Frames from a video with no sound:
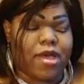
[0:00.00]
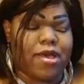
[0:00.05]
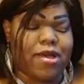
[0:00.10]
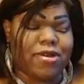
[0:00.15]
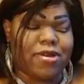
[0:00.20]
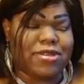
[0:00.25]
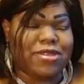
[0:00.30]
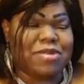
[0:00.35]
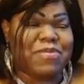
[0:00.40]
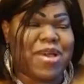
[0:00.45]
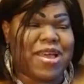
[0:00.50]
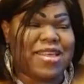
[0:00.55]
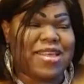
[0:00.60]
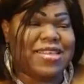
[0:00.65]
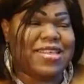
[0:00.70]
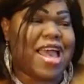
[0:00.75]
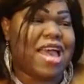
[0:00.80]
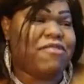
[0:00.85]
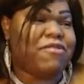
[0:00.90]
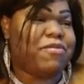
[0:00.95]
Or somebody
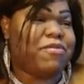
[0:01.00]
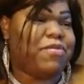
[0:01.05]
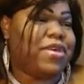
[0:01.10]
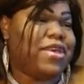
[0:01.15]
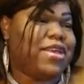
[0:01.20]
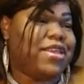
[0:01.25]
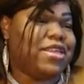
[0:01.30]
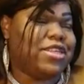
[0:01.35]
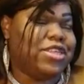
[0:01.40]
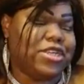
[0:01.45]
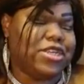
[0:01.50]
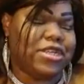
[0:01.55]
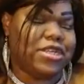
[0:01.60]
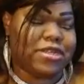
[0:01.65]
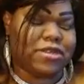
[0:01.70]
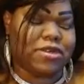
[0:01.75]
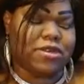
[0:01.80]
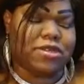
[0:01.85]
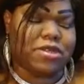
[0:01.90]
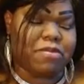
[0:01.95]
having mean
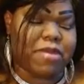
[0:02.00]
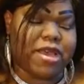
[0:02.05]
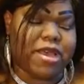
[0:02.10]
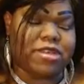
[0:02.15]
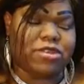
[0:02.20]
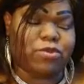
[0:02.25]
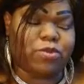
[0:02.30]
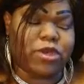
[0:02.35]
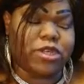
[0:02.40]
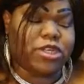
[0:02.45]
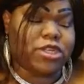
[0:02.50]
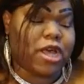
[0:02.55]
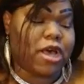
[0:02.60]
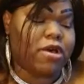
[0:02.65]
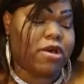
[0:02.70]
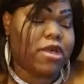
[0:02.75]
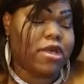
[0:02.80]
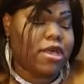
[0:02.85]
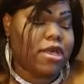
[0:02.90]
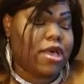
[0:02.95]
agendas, or somebody switch
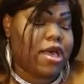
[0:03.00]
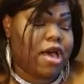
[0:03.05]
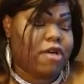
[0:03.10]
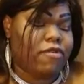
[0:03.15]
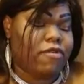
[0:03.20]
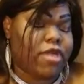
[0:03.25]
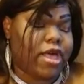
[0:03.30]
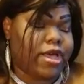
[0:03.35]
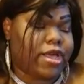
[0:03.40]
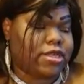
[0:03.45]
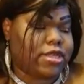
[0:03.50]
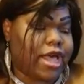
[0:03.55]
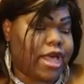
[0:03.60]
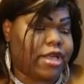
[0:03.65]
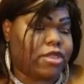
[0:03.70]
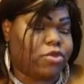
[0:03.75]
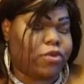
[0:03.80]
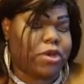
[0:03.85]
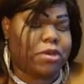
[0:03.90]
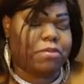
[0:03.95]
y'all. I feel like it's
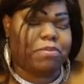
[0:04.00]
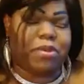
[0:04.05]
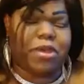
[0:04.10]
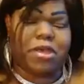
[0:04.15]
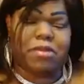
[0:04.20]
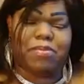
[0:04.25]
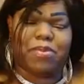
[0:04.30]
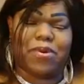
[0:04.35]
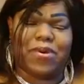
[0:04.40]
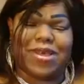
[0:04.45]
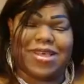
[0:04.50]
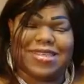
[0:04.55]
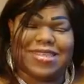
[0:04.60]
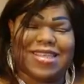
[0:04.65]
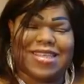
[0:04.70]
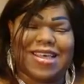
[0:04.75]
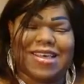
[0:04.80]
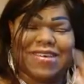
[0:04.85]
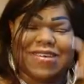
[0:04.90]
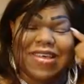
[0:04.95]
like 3 people and
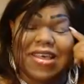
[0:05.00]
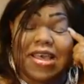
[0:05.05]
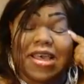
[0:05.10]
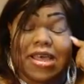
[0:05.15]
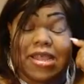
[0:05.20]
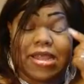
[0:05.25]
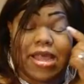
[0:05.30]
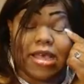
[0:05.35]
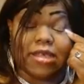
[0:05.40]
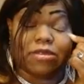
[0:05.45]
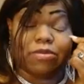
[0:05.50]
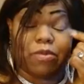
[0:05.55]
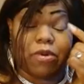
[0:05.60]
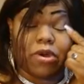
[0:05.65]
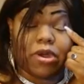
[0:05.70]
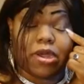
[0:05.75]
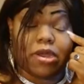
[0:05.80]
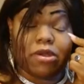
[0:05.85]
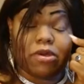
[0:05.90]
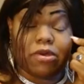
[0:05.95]
stuff that's
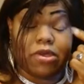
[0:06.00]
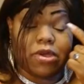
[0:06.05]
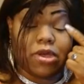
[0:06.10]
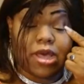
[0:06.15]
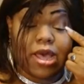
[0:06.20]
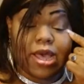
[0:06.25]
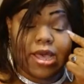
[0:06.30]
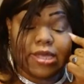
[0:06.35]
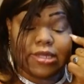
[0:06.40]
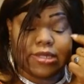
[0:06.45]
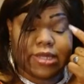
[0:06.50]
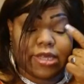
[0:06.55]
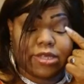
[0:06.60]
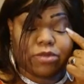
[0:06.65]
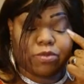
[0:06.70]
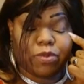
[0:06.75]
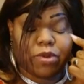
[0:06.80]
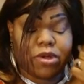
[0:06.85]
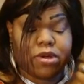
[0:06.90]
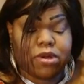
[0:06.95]
working on you guys as
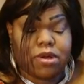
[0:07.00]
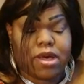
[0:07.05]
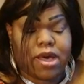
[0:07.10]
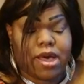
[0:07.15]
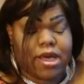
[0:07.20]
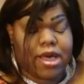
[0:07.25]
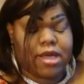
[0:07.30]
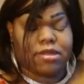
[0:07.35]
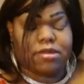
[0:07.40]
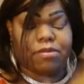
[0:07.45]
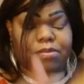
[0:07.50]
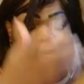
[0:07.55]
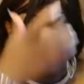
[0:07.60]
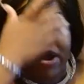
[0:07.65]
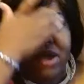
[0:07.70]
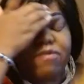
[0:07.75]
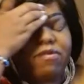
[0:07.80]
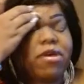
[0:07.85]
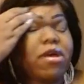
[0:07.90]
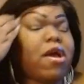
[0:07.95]
well. I got the
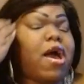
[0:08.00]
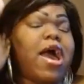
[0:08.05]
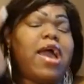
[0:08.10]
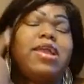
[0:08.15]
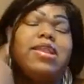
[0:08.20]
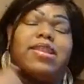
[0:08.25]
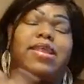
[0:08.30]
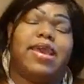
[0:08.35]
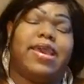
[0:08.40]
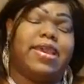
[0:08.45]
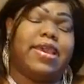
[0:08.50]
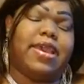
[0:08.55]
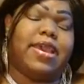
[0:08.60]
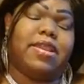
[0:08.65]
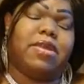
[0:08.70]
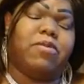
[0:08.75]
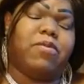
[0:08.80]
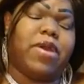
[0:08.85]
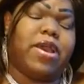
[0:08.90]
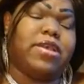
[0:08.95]
private eye deck
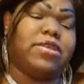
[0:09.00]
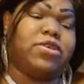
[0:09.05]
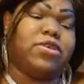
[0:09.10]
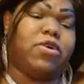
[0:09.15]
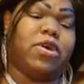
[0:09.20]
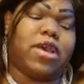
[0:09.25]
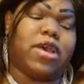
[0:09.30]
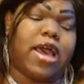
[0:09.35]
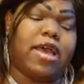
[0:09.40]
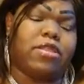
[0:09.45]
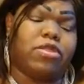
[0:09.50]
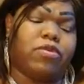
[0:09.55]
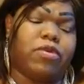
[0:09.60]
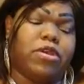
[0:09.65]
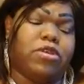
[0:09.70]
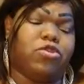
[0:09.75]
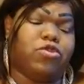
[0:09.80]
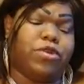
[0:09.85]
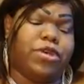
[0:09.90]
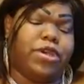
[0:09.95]
anyway, so I got
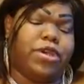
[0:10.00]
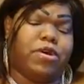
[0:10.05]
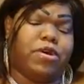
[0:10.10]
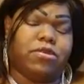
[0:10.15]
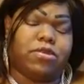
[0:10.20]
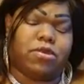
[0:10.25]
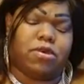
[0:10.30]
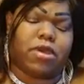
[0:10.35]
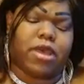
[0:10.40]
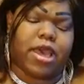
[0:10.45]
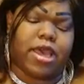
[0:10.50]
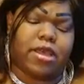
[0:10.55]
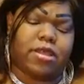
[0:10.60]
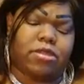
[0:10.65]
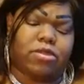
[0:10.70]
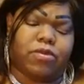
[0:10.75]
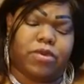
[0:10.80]
3 trios, okay?